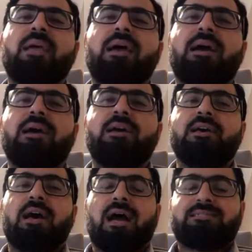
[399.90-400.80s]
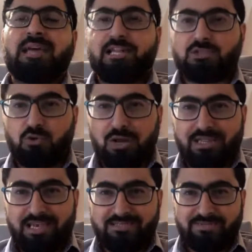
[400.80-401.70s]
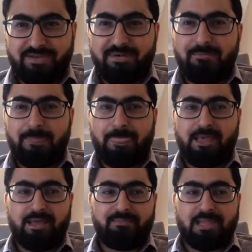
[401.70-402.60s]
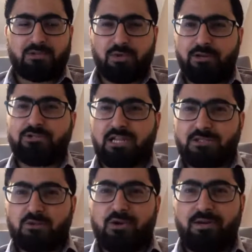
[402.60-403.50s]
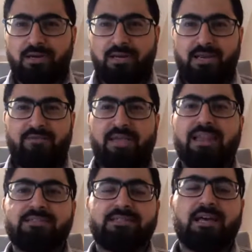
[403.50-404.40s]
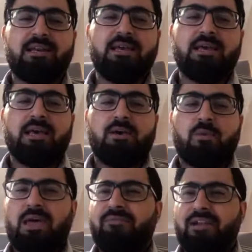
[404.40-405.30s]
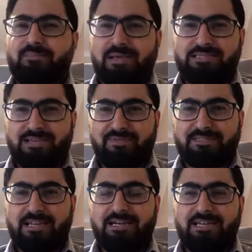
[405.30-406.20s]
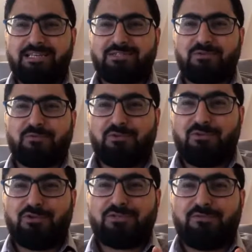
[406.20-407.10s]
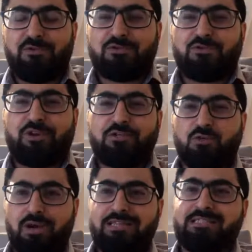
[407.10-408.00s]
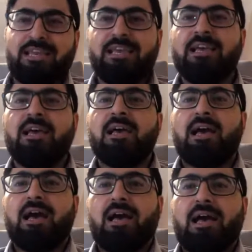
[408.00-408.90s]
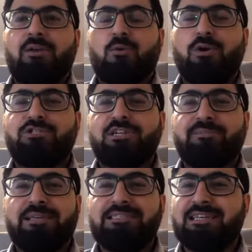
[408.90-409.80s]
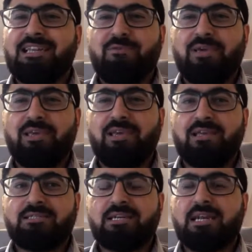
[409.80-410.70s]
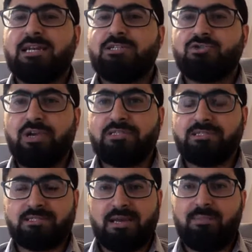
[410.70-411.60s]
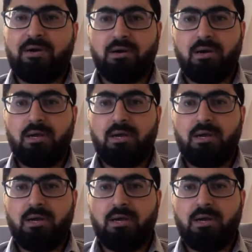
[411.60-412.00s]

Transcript: I started school at the age of 7. That's when you start school in Afghanistan. We had very basic facilities. So for those of you students who are listening and watching, basically we sit under trees in summer.